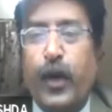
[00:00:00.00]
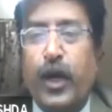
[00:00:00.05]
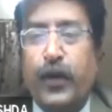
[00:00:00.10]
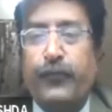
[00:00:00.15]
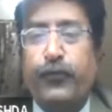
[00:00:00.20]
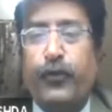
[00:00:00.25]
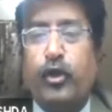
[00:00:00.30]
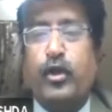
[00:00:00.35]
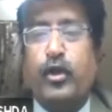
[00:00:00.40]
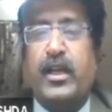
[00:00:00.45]

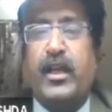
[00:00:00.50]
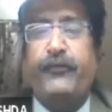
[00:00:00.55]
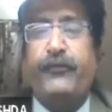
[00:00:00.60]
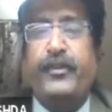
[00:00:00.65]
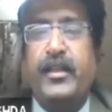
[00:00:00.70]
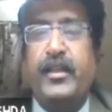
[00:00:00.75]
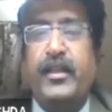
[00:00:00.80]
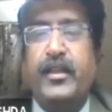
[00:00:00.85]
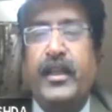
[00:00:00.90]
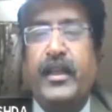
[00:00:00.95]

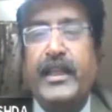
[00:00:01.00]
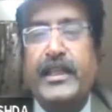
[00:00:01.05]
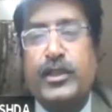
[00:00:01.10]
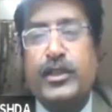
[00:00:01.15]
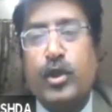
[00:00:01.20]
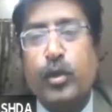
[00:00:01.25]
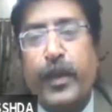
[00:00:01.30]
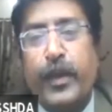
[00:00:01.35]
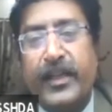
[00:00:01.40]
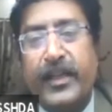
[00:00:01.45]
photography,
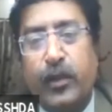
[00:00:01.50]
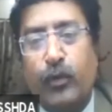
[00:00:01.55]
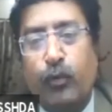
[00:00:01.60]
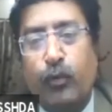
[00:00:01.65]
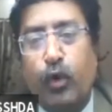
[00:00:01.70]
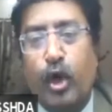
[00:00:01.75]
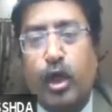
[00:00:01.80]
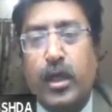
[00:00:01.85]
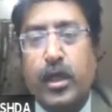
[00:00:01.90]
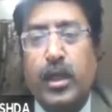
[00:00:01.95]
instrumental
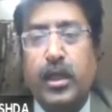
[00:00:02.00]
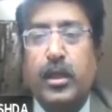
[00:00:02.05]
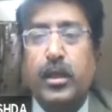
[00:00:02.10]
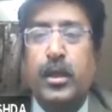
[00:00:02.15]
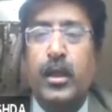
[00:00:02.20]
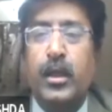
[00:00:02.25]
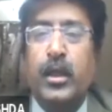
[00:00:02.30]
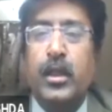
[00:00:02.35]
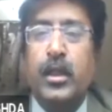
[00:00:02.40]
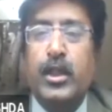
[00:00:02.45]
vocal,
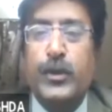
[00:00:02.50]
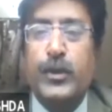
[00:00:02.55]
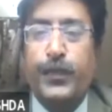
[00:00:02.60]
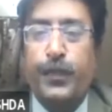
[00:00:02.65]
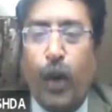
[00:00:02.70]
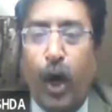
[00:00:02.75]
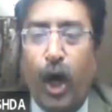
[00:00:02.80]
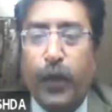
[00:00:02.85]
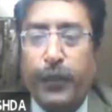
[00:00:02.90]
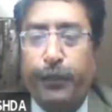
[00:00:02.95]

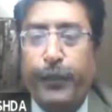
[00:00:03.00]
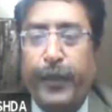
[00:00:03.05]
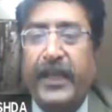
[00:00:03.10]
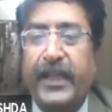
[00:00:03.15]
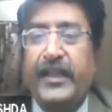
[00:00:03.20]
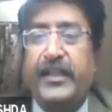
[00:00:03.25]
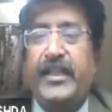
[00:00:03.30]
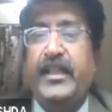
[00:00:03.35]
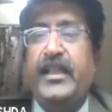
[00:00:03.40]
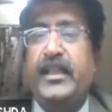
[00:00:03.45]
spot
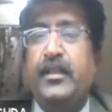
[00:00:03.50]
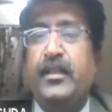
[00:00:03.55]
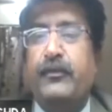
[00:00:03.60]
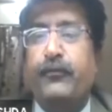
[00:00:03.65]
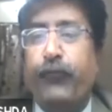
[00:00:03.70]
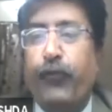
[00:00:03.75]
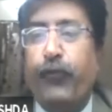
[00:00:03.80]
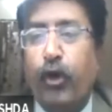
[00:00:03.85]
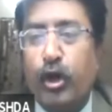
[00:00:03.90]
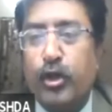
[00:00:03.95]
painting,
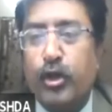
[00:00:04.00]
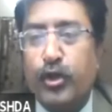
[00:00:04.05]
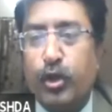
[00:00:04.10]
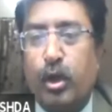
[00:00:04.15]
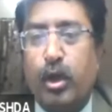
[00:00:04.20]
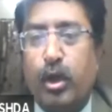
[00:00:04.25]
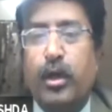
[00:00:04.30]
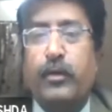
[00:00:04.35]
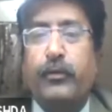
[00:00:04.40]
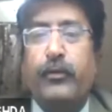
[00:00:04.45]
folk
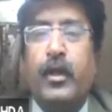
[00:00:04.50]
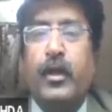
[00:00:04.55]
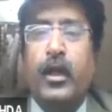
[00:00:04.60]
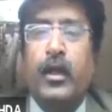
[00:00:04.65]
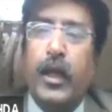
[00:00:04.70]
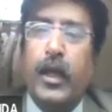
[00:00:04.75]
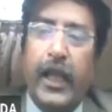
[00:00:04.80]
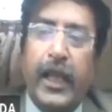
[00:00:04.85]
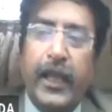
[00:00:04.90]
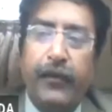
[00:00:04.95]
song,
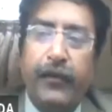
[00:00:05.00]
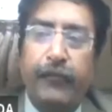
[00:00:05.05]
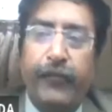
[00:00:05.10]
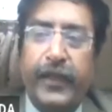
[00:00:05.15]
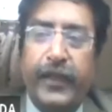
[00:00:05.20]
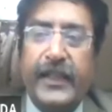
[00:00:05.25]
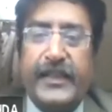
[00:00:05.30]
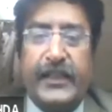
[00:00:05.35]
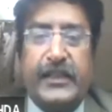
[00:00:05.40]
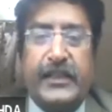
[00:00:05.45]
and
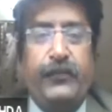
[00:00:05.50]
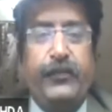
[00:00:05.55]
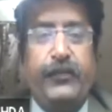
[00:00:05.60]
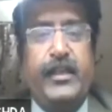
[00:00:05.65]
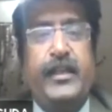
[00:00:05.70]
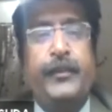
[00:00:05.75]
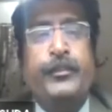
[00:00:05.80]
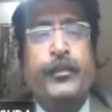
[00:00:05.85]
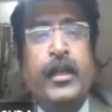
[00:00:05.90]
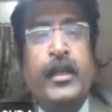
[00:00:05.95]
various
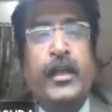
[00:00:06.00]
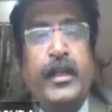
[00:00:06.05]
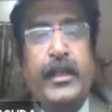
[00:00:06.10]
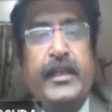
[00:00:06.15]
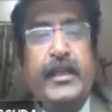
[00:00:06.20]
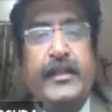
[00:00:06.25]
activity. In